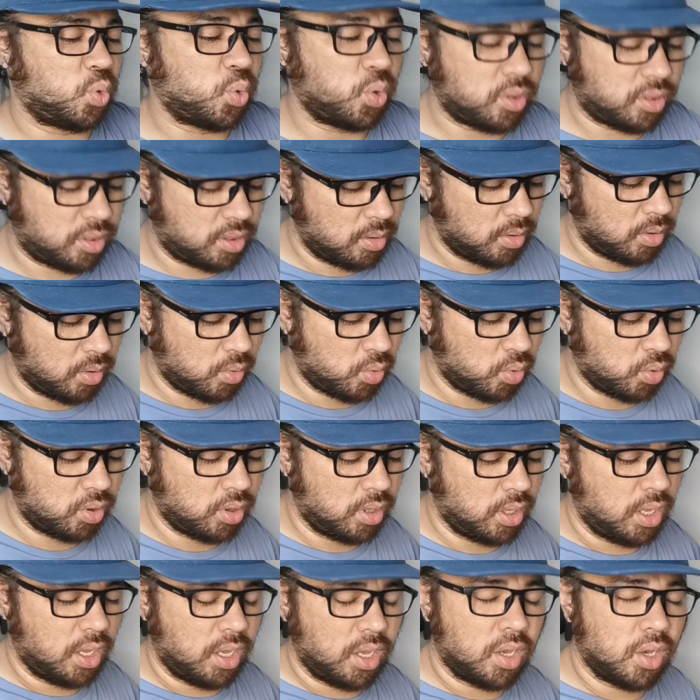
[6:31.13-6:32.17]
Good.
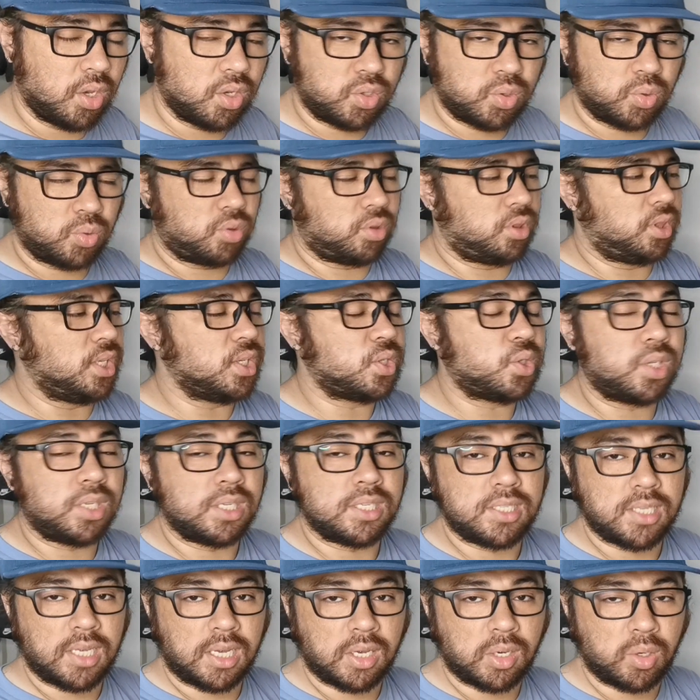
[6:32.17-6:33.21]
So this
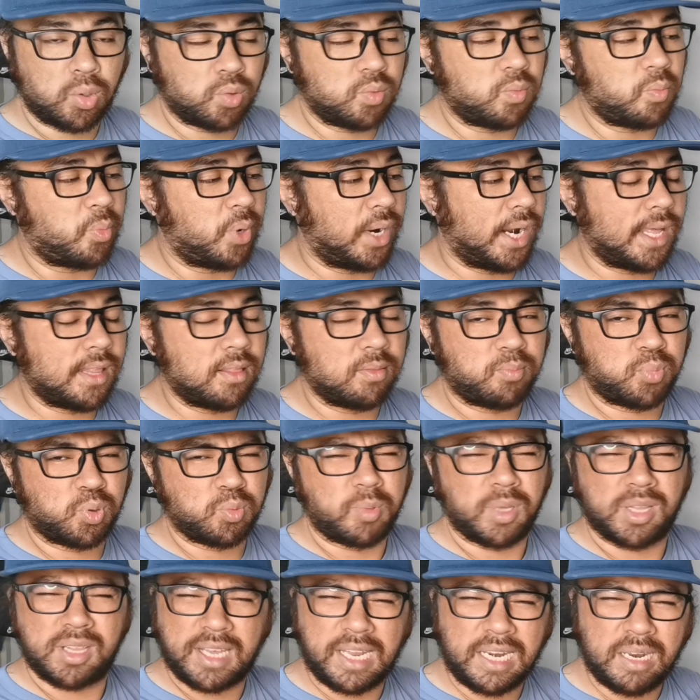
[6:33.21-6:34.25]
is a good brand
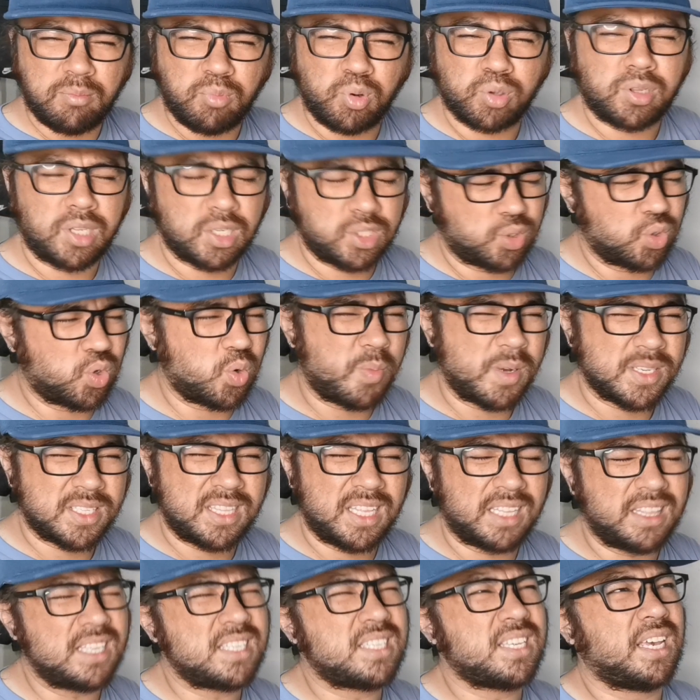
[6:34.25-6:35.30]
po. But kalimutan dito ko ba
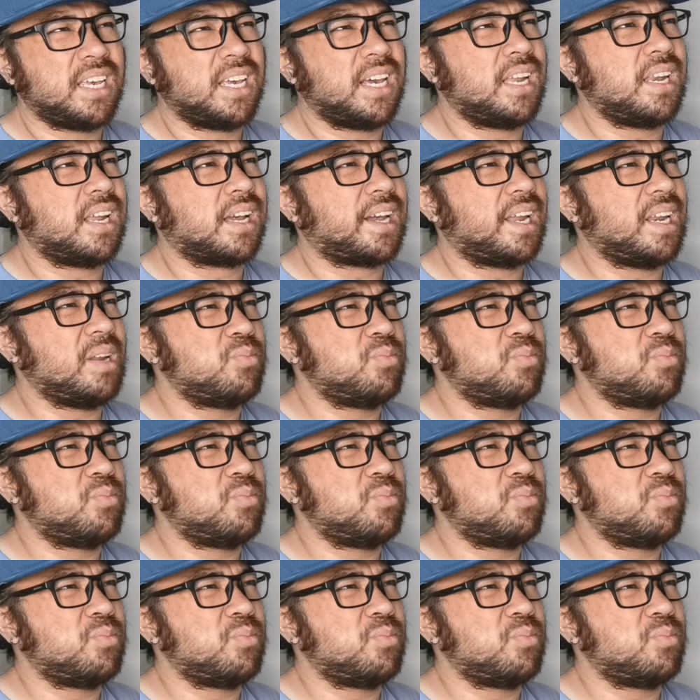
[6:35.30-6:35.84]
na this Ayala.